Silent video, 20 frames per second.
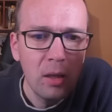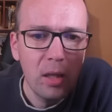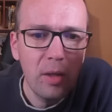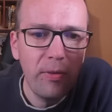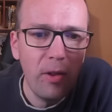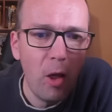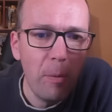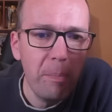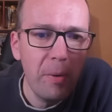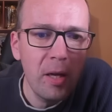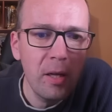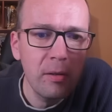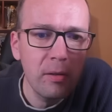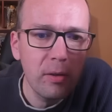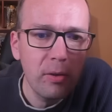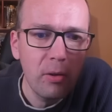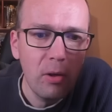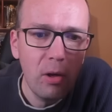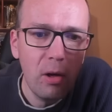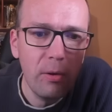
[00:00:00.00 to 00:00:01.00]

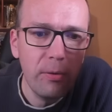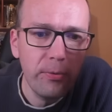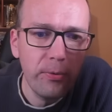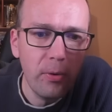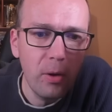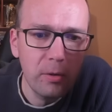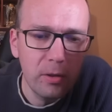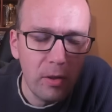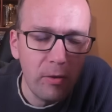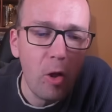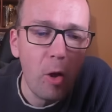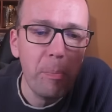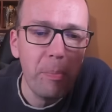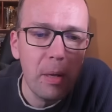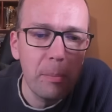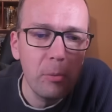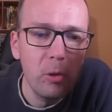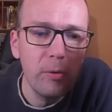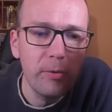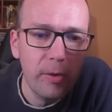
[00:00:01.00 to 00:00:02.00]
development
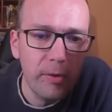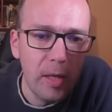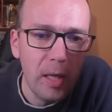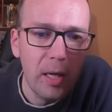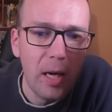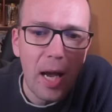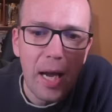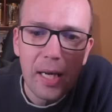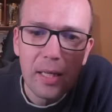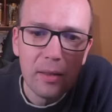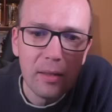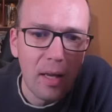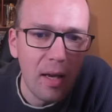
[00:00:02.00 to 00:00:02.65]
move of the knight,